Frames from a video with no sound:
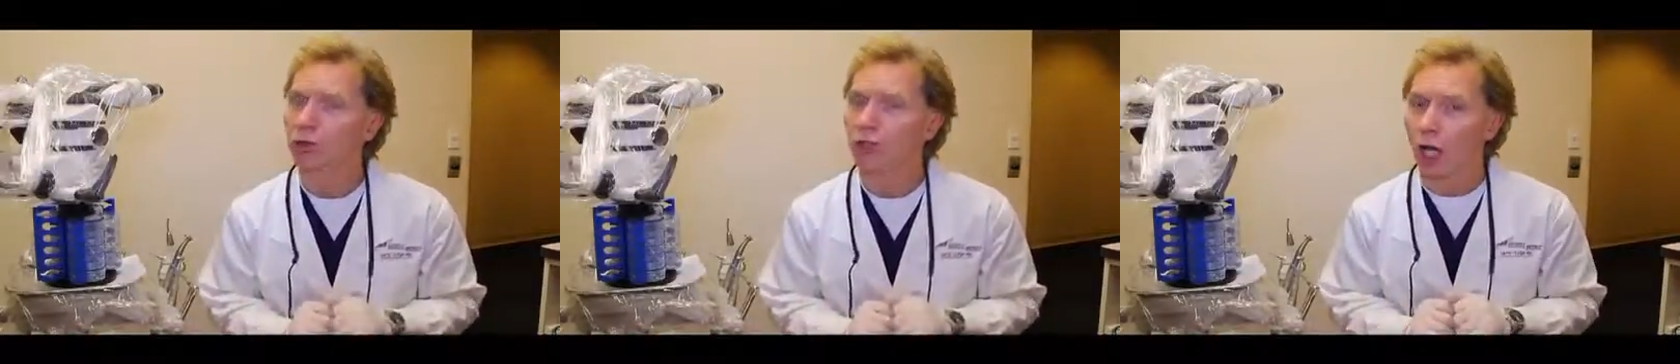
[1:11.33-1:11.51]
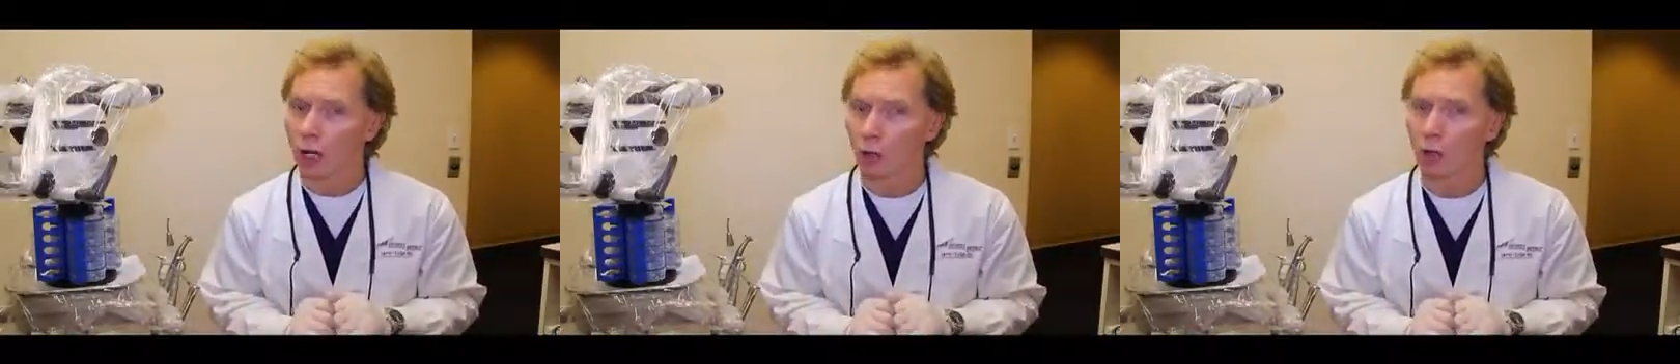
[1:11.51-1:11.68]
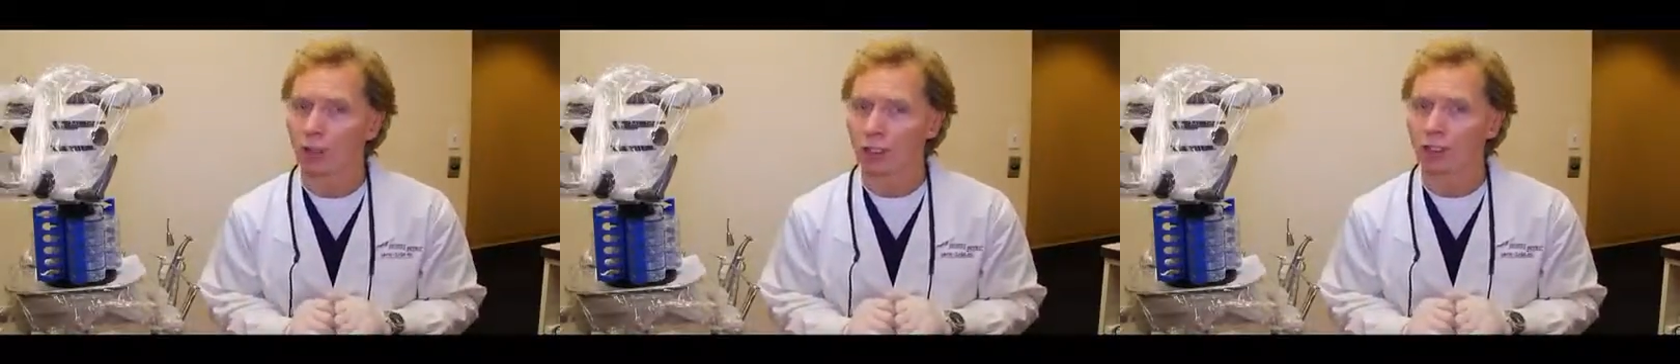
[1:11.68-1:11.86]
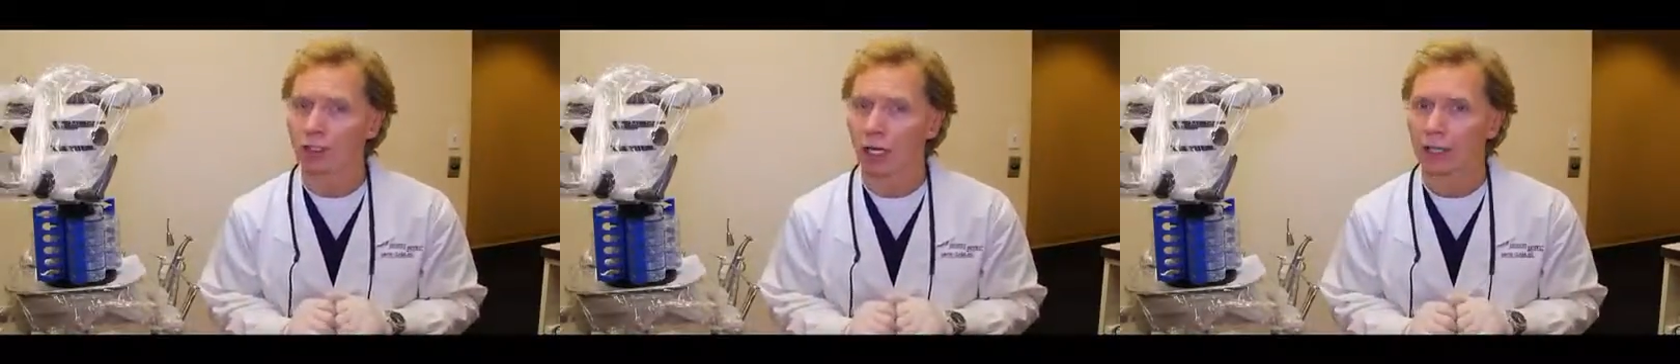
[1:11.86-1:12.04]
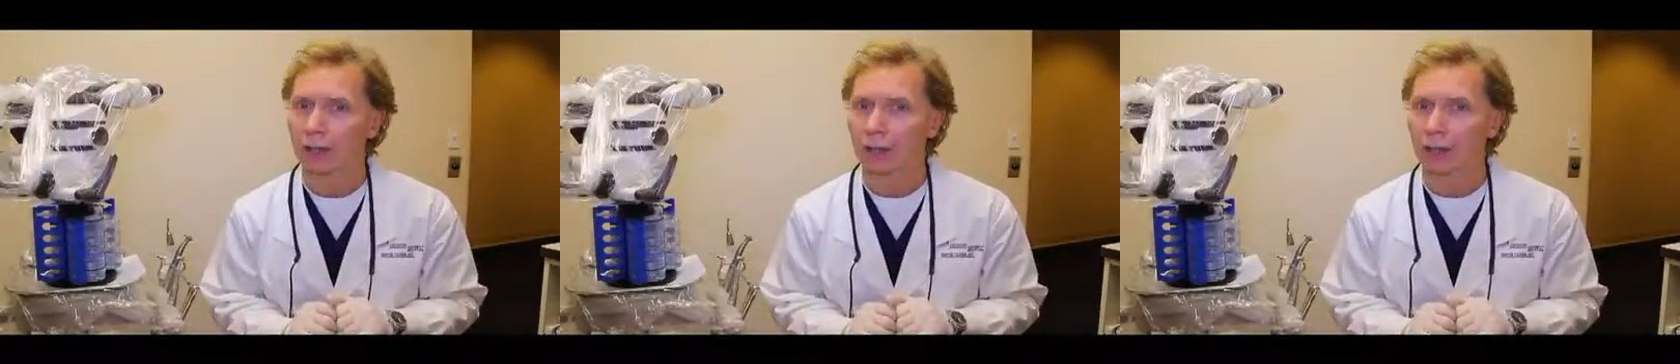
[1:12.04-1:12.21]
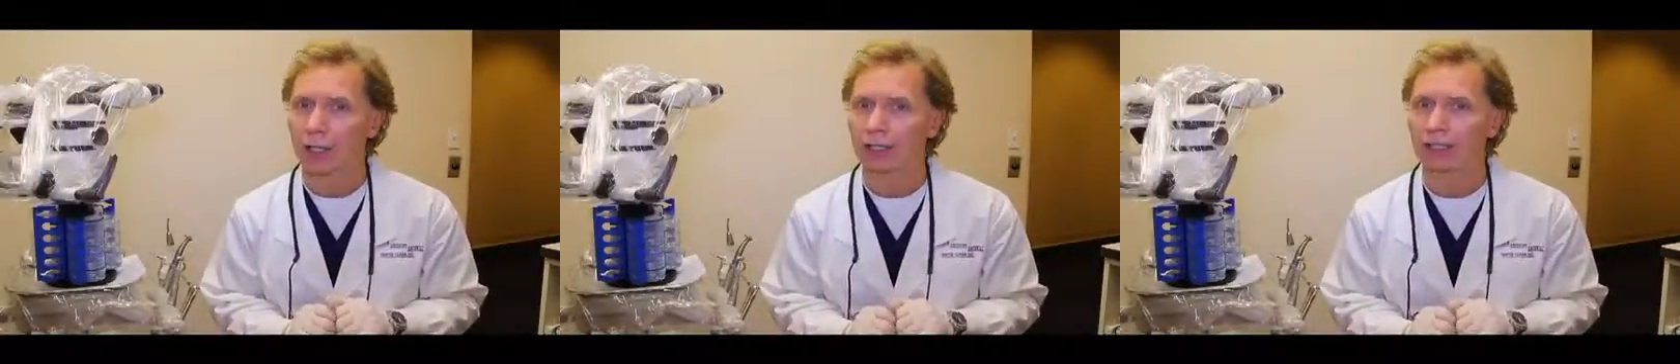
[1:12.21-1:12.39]
not going to
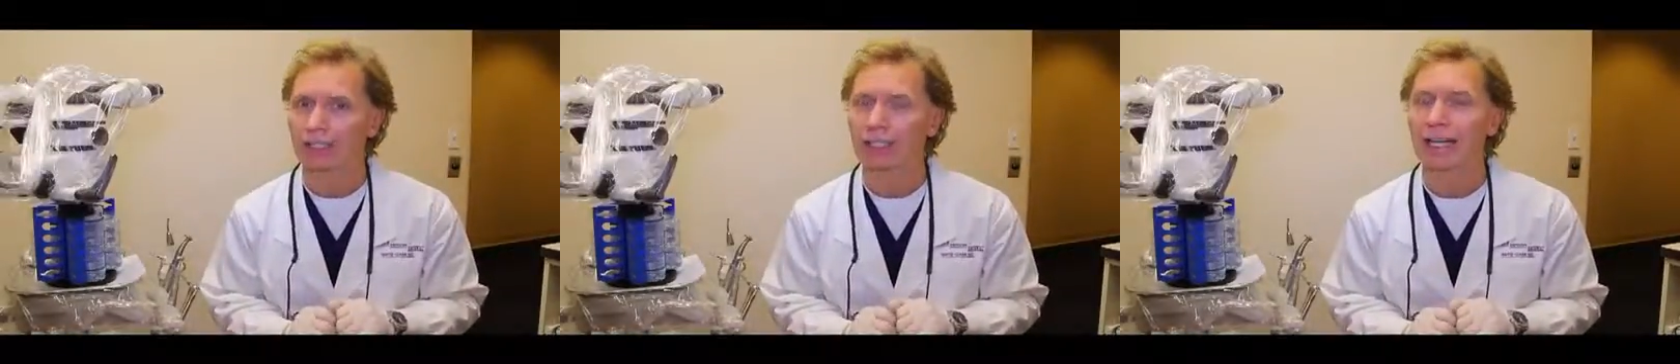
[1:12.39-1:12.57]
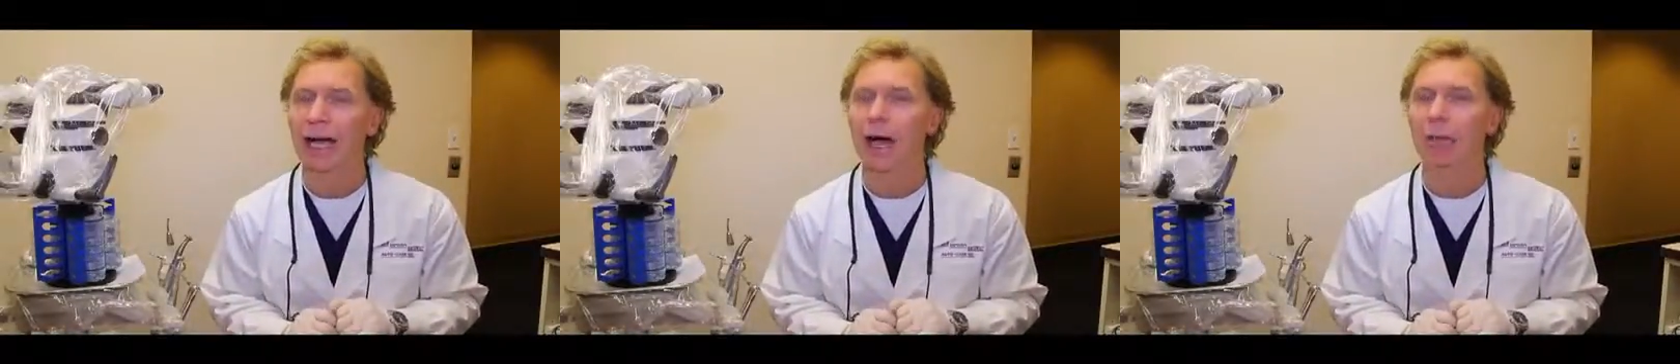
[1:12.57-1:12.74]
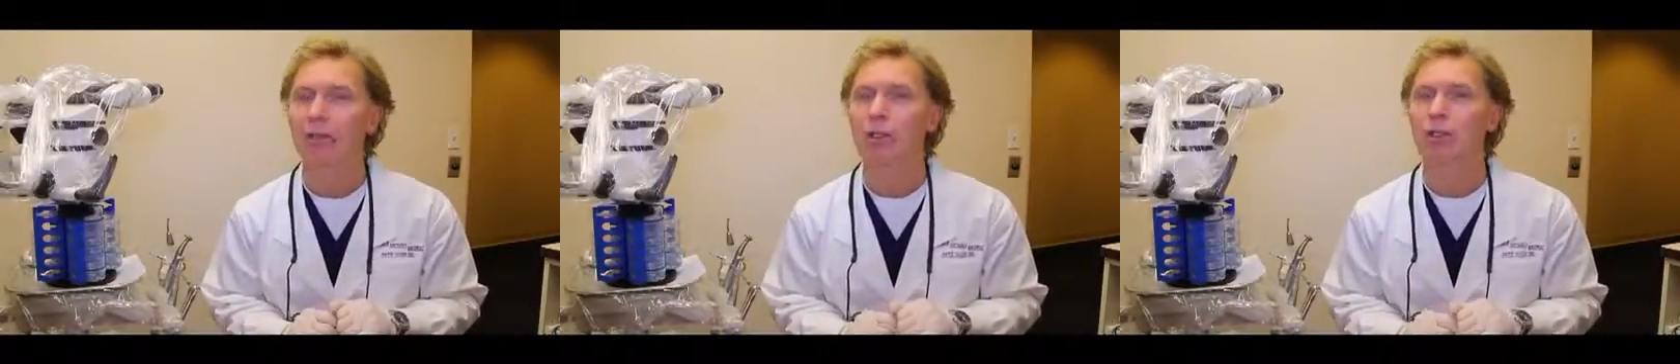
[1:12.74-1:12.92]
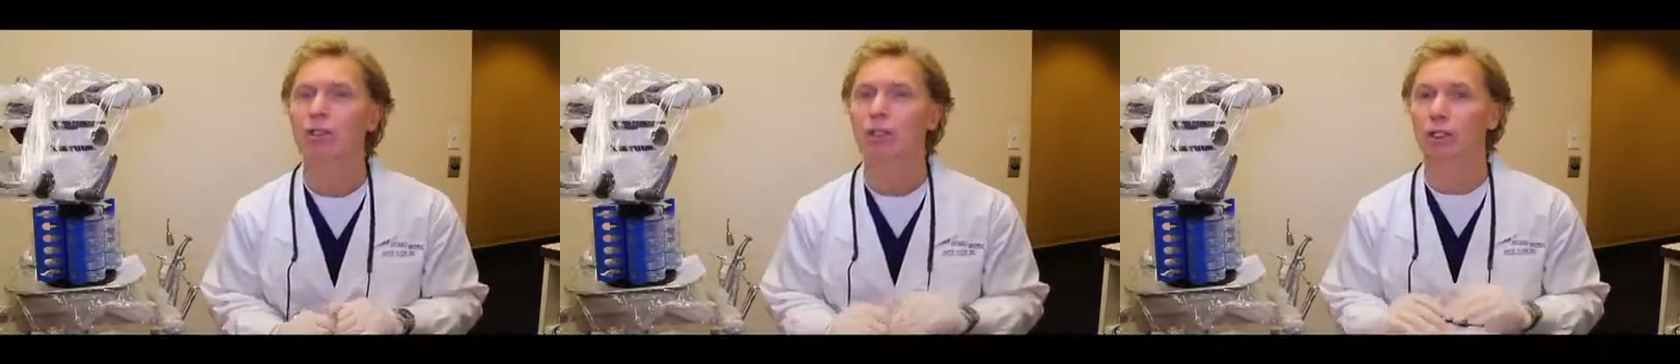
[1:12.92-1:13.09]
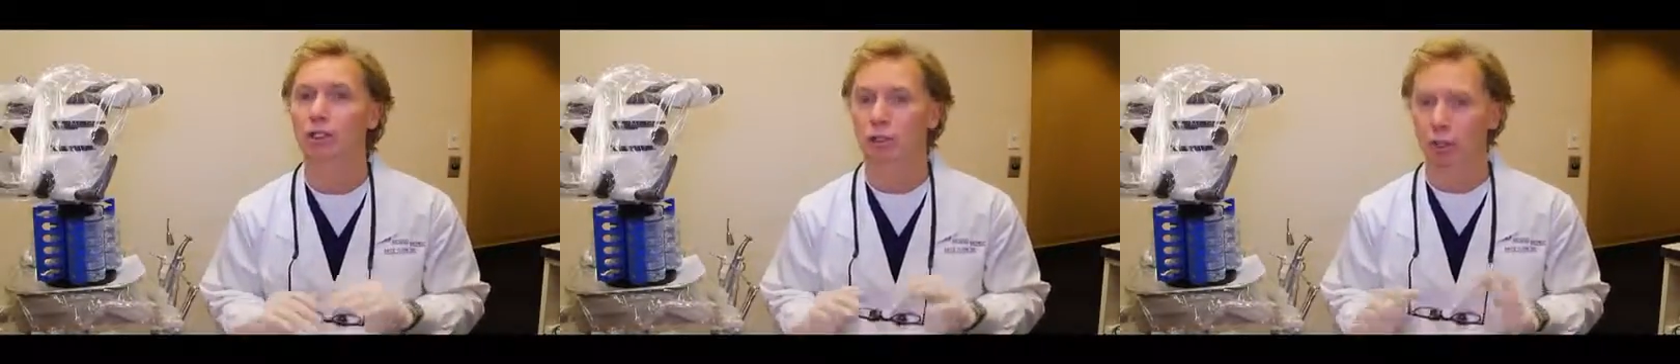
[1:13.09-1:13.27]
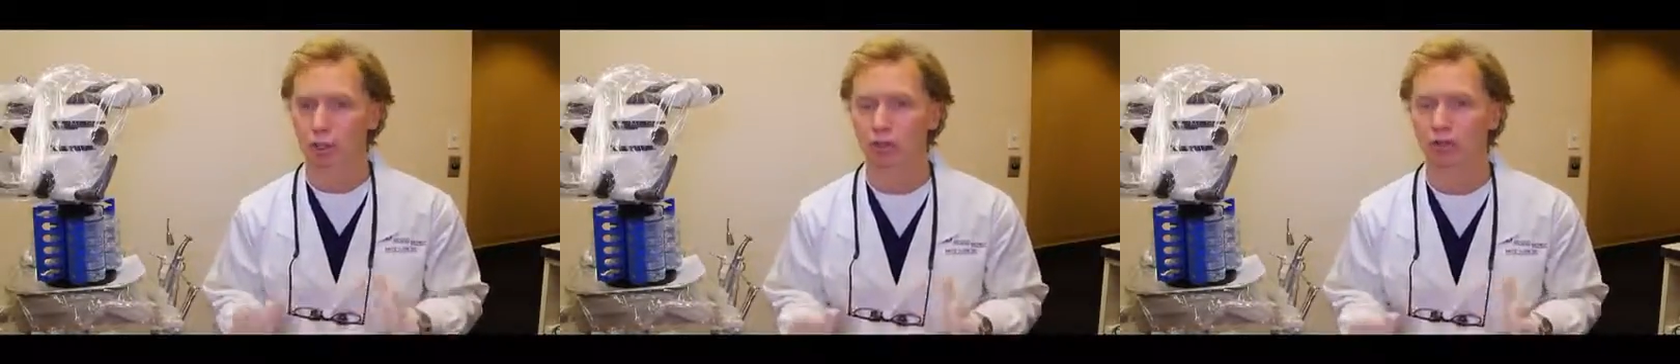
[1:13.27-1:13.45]
talk about is how we do the
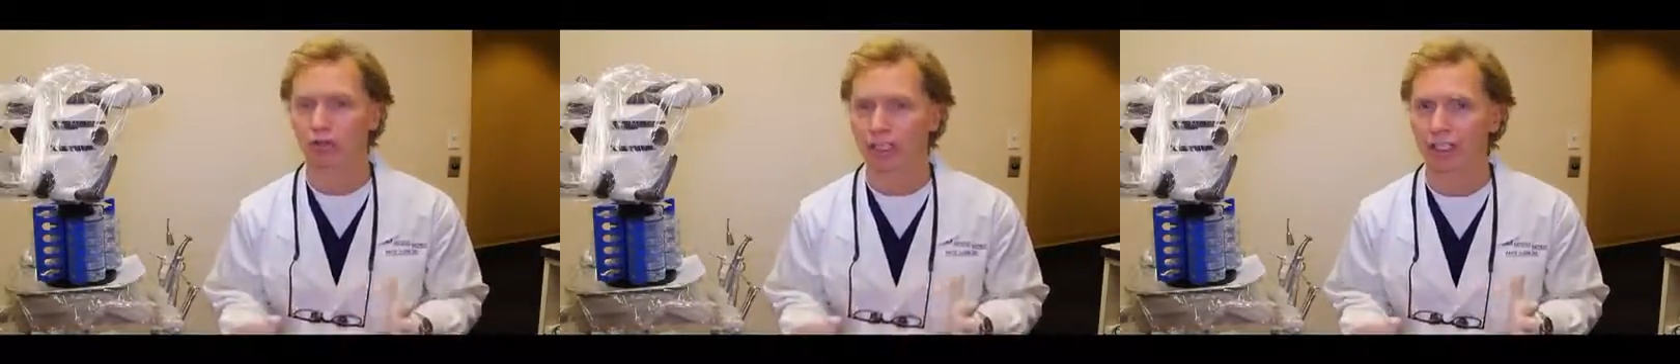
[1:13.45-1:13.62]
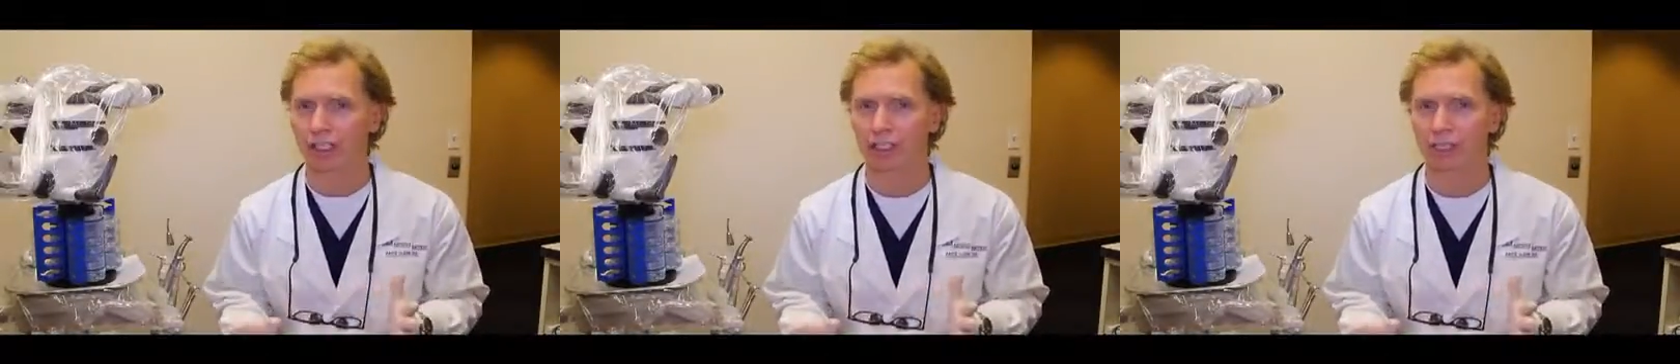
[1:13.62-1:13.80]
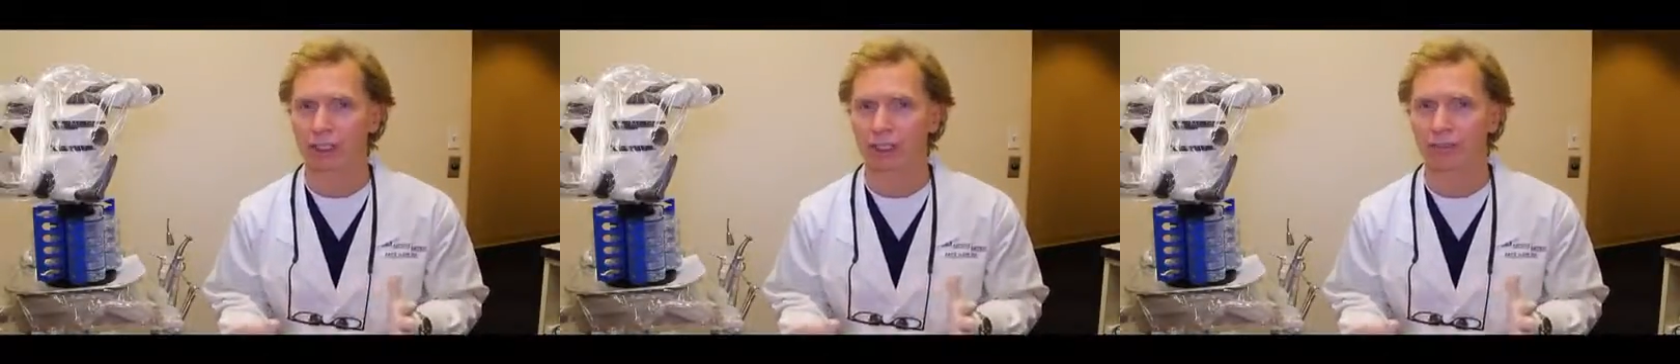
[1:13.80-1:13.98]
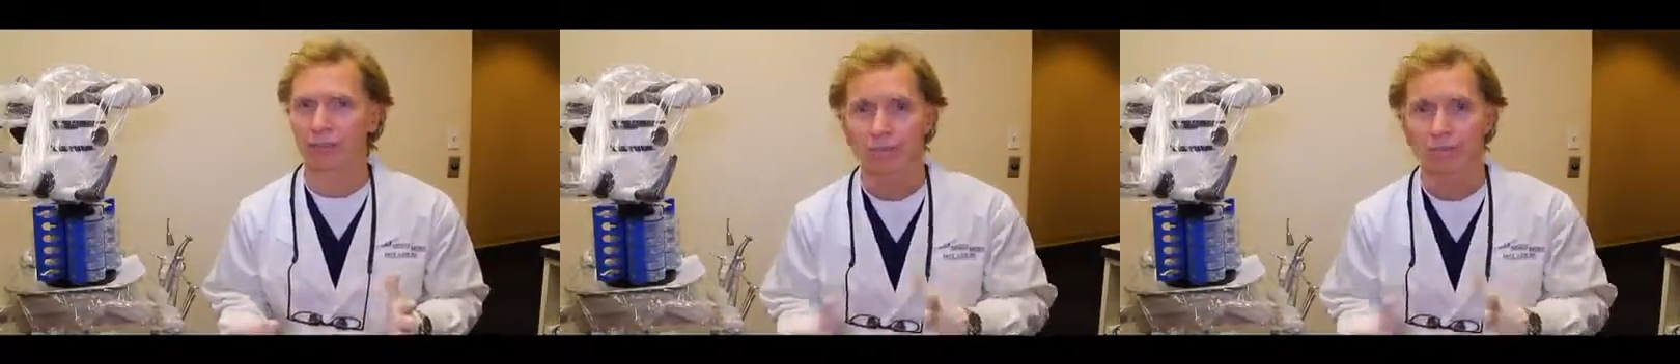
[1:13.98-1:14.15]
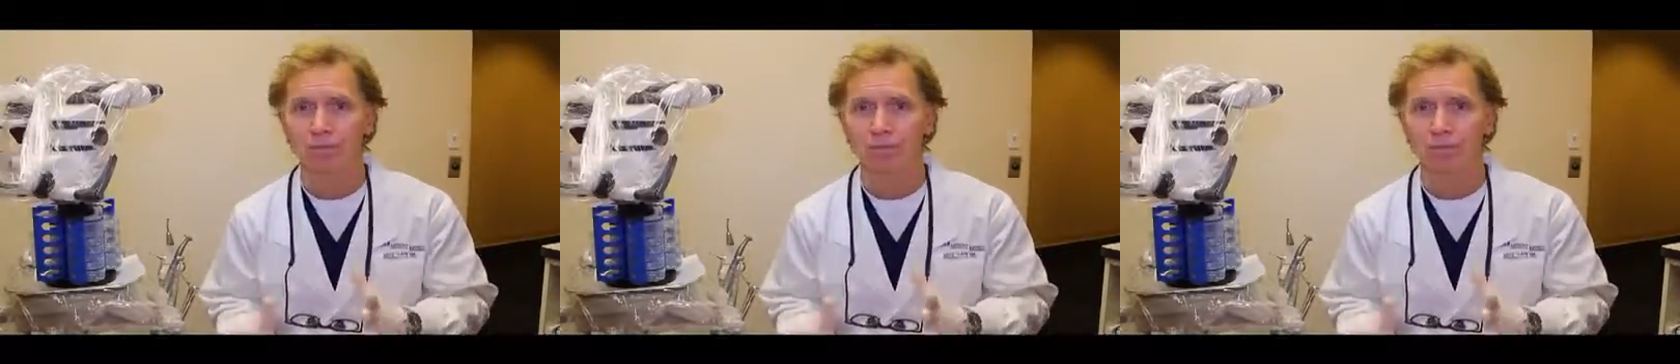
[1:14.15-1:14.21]
gross finishing.